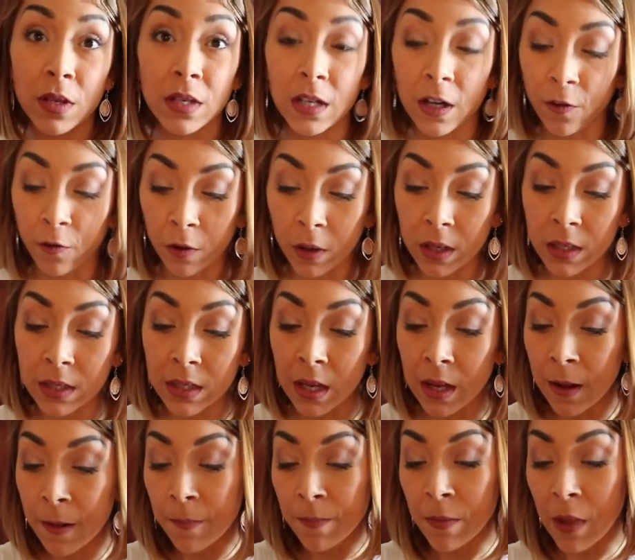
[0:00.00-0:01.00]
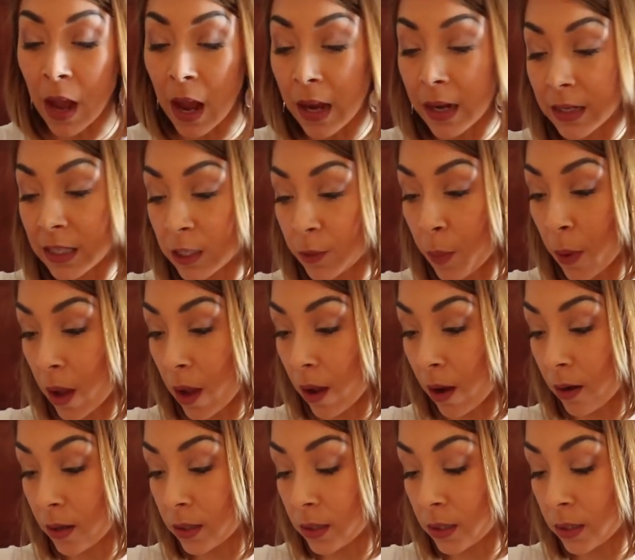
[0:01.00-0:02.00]
the difference, I
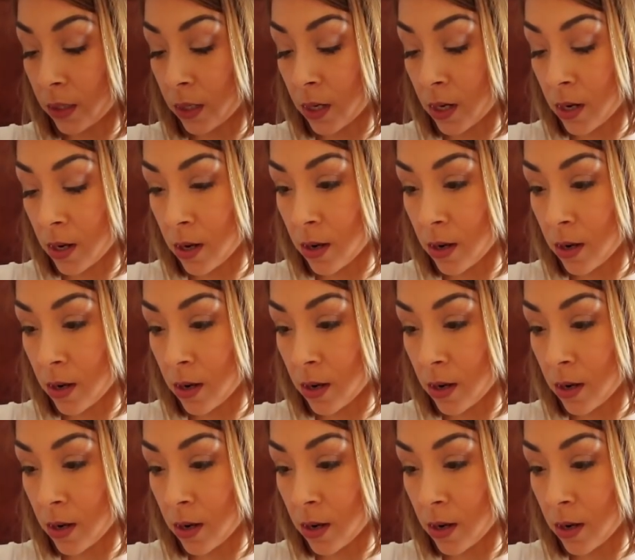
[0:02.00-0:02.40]
spent